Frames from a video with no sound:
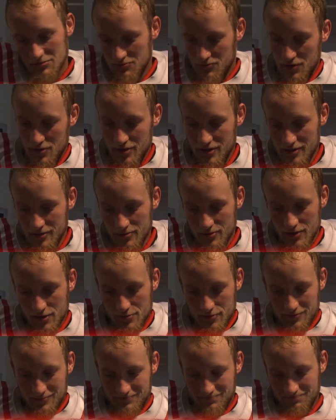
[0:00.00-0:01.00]
we
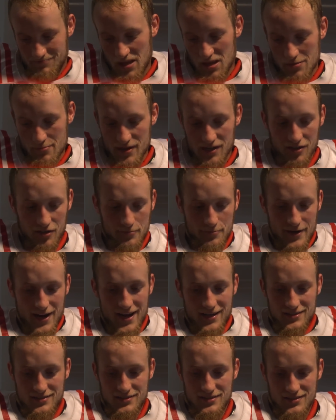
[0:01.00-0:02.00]
were in the middle of
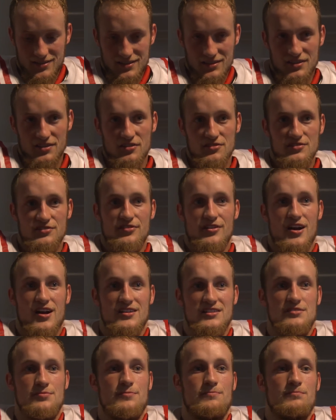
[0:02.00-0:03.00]
practice, and Coach
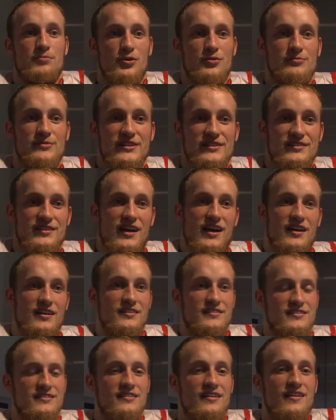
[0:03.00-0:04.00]
Frost pulled me aside,
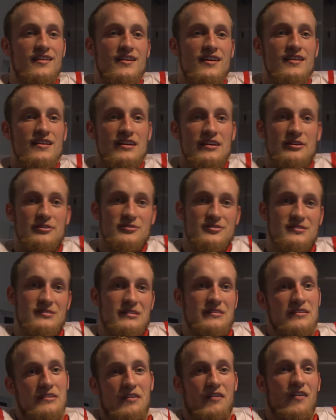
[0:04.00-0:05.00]
and there's
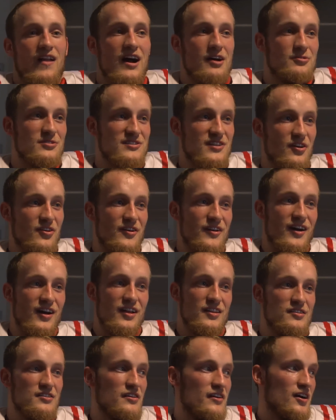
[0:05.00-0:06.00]
a lot was going
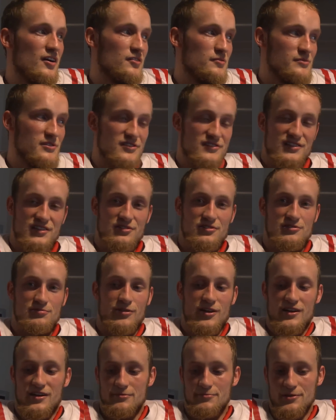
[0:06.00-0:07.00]
on. You know, the music was
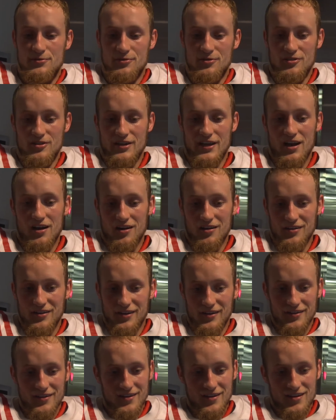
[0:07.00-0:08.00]
playing, people were yelling,
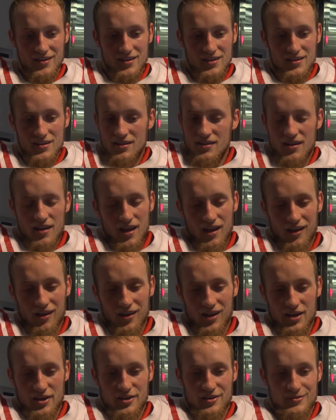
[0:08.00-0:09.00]
and
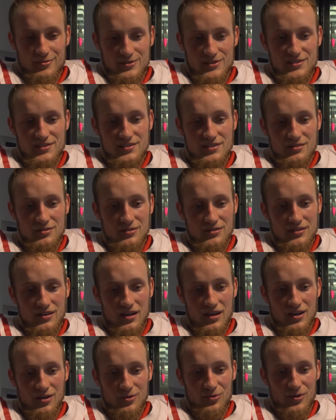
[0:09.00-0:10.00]
all I heard was
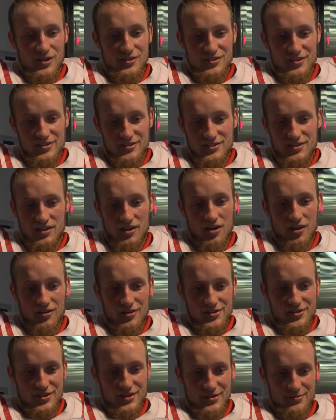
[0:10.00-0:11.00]
a 1-year
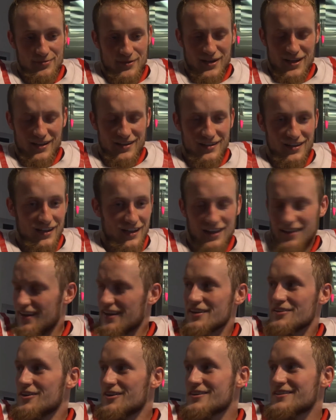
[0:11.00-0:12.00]
scholarship, and I
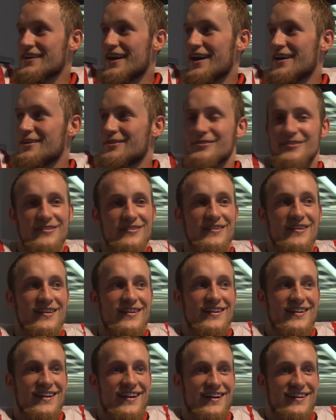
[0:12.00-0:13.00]
like looked at
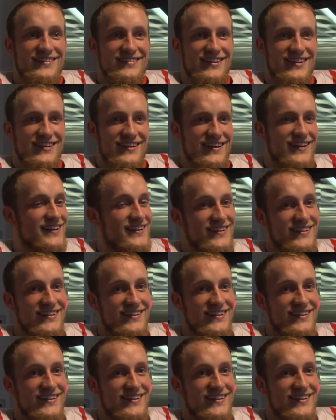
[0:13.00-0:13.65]
him. I was like,